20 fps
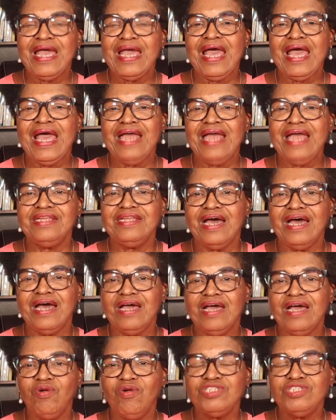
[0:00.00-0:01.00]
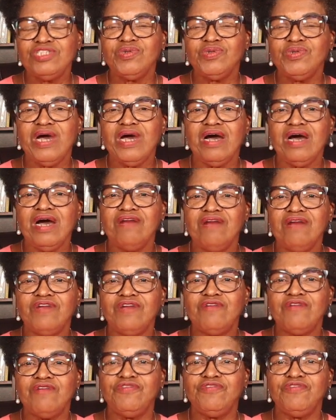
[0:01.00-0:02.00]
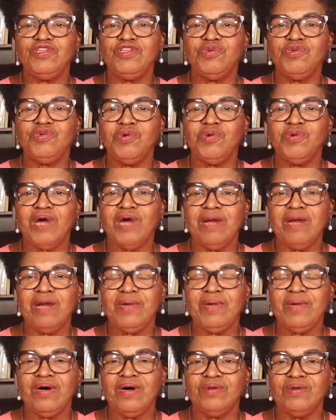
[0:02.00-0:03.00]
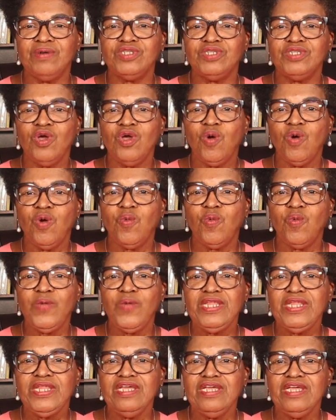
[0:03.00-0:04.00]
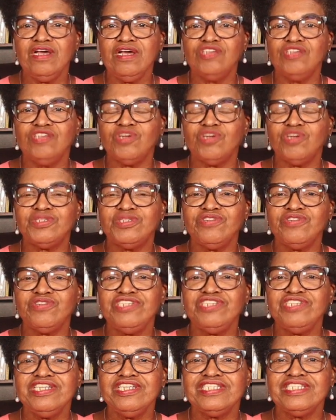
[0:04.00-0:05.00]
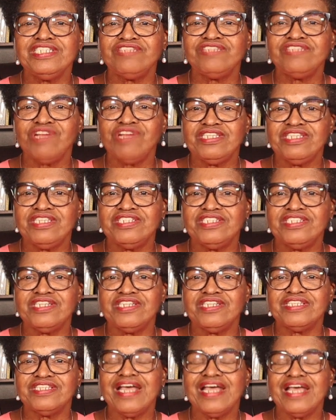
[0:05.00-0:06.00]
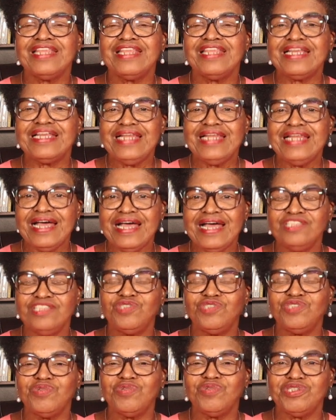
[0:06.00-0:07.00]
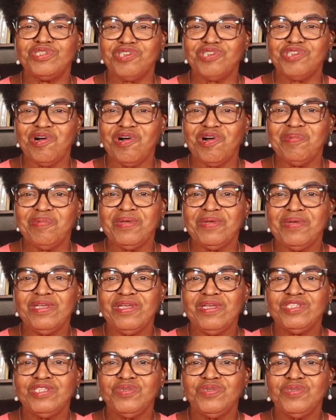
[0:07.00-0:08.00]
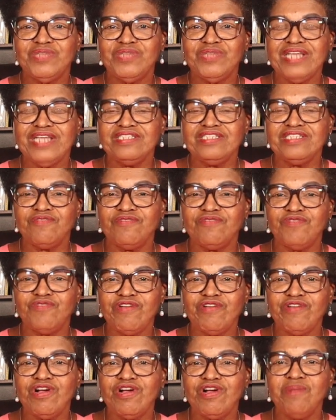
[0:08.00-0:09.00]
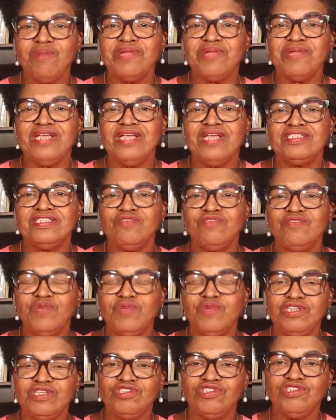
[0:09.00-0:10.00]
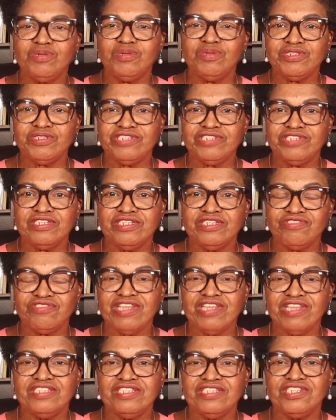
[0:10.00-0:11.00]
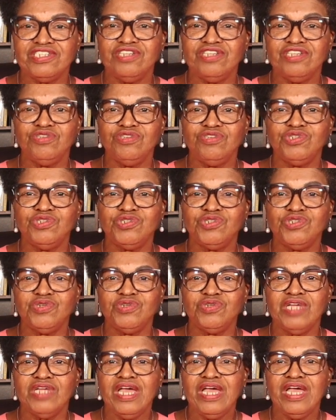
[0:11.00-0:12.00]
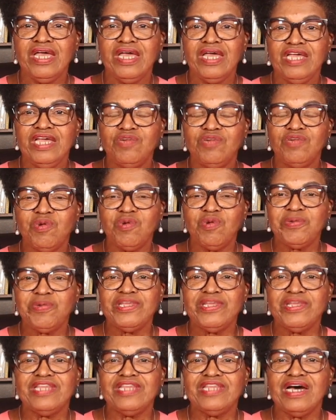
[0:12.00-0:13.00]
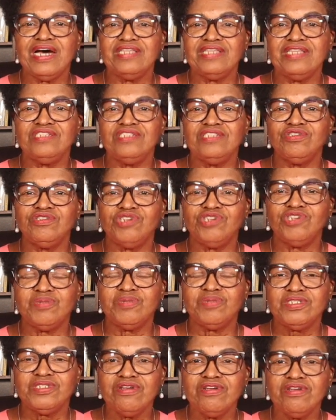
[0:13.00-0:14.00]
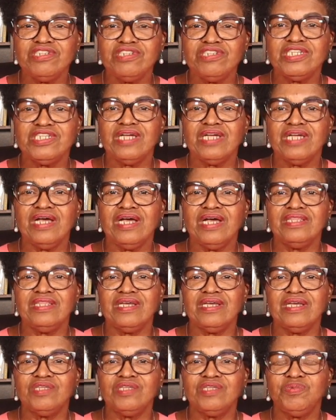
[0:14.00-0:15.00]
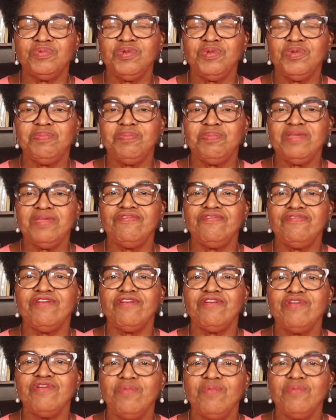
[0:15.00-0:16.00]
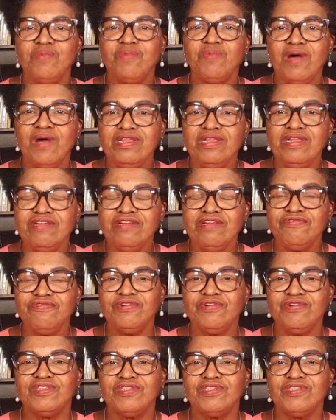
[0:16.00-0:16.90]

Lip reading: And I also have a video about winning job searching strategies that lands you the job. So that is a very comprehensive winning job searching strategy. You should incorporate that in your job search, and that would be very wonderful.